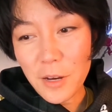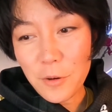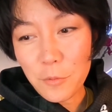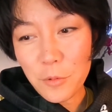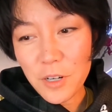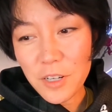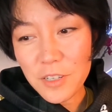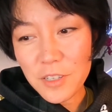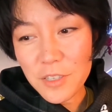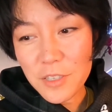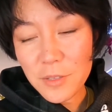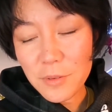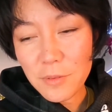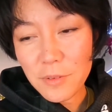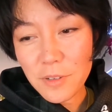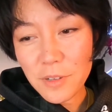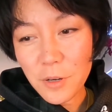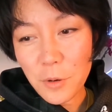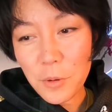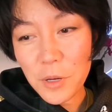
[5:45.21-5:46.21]
was
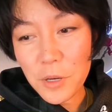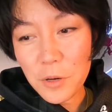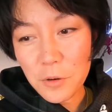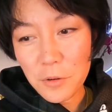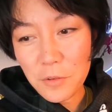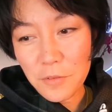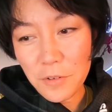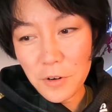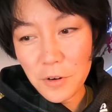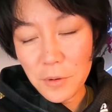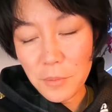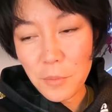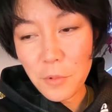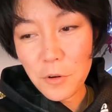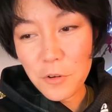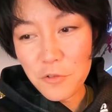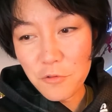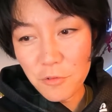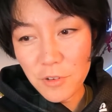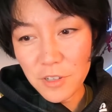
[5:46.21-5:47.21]
going over
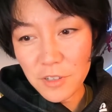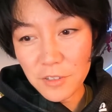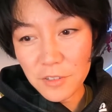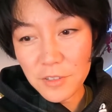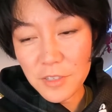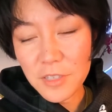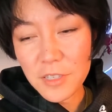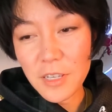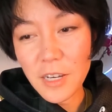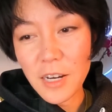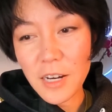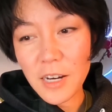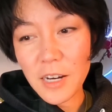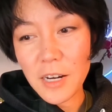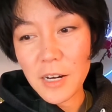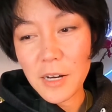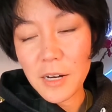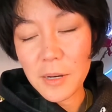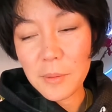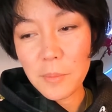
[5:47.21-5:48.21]
more drills,
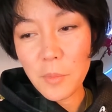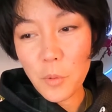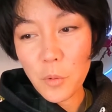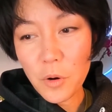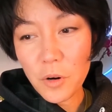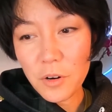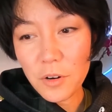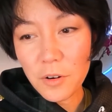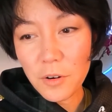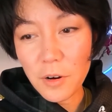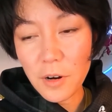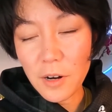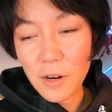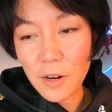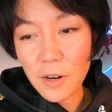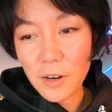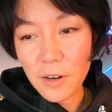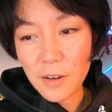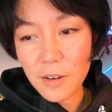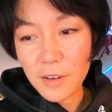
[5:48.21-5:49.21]
more
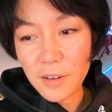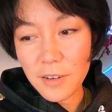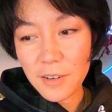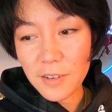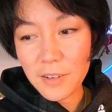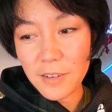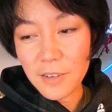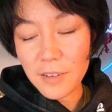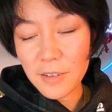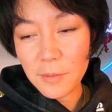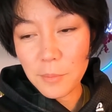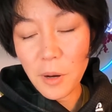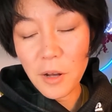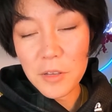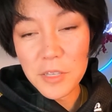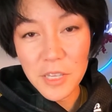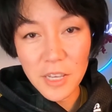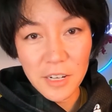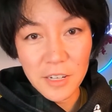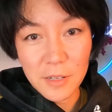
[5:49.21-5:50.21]

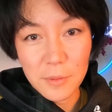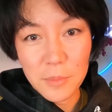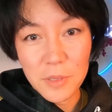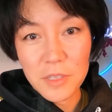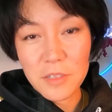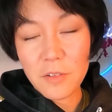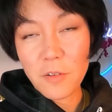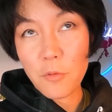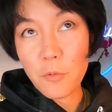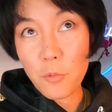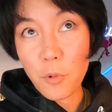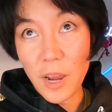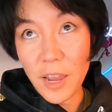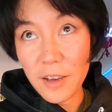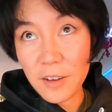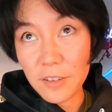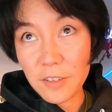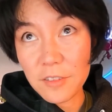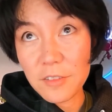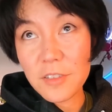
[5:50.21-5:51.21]
ball setups,
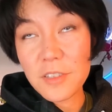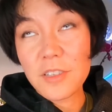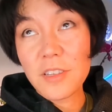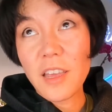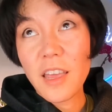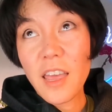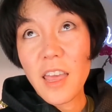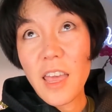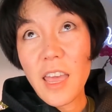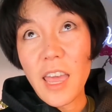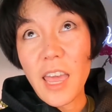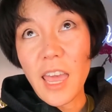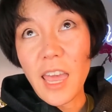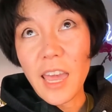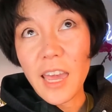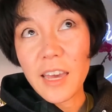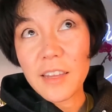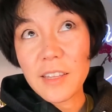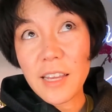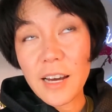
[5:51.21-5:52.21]
rails,
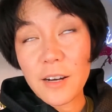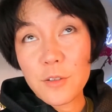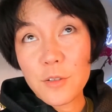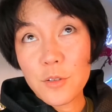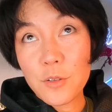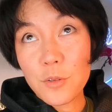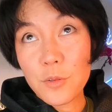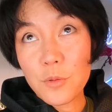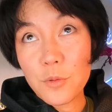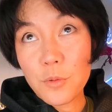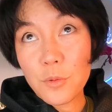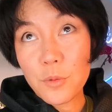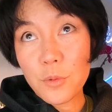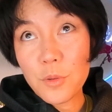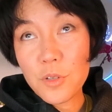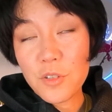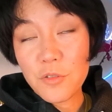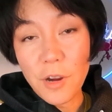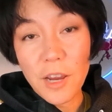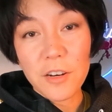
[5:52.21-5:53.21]
and how
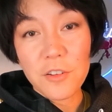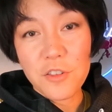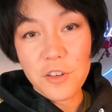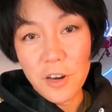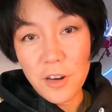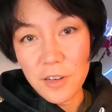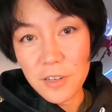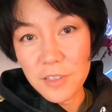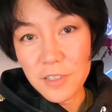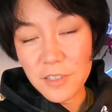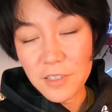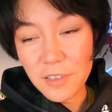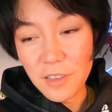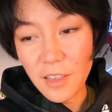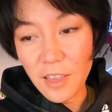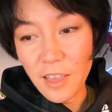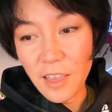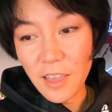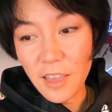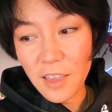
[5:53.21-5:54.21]
to strategize
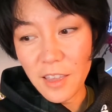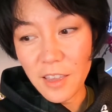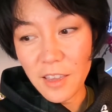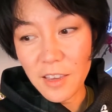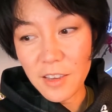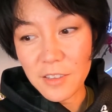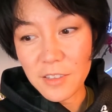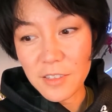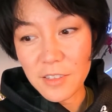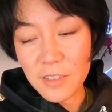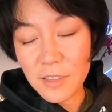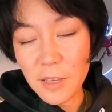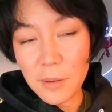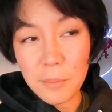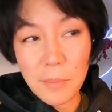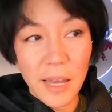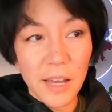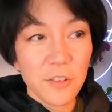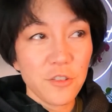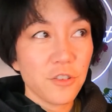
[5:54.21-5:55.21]
in
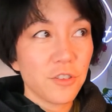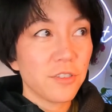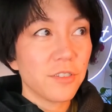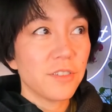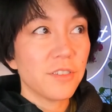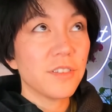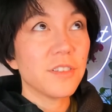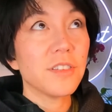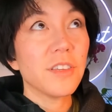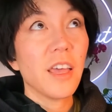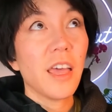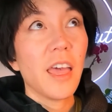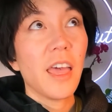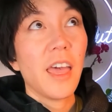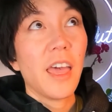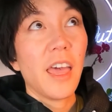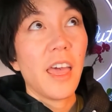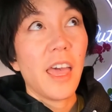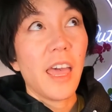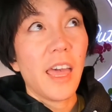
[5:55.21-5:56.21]
matches,
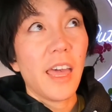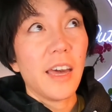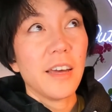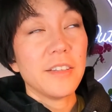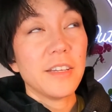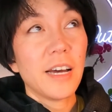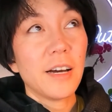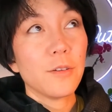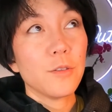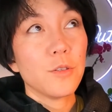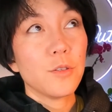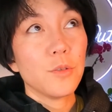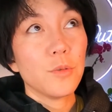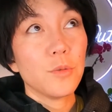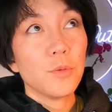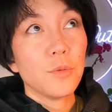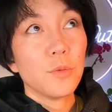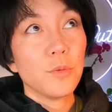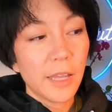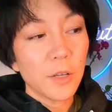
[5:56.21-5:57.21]
and
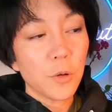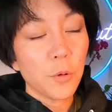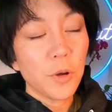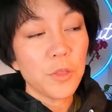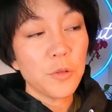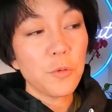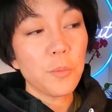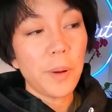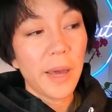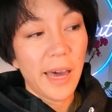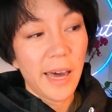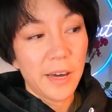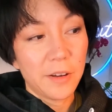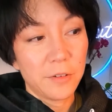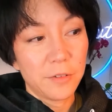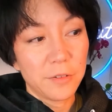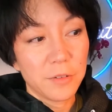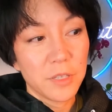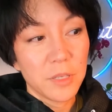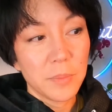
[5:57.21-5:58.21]
going through
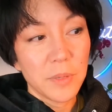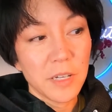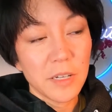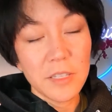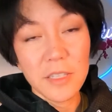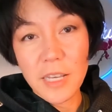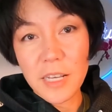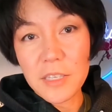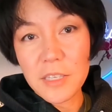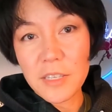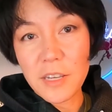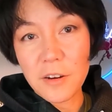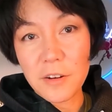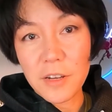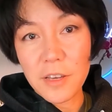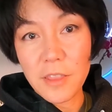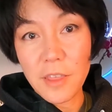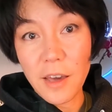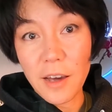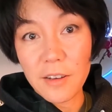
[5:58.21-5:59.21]
patterns, because that's an
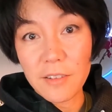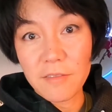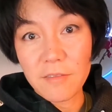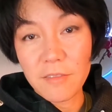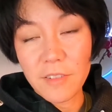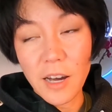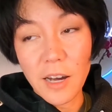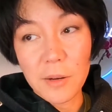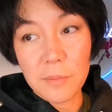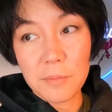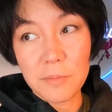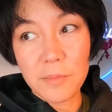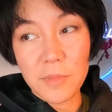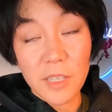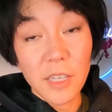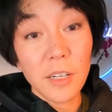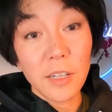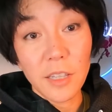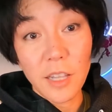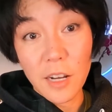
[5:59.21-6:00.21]
area that I
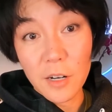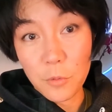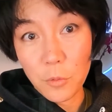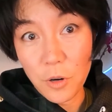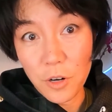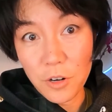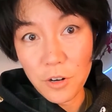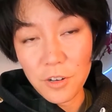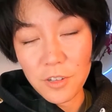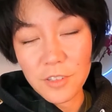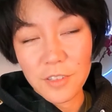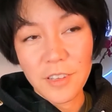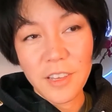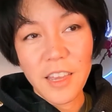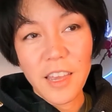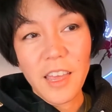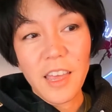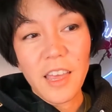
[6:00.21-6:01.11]
need a lot of work on.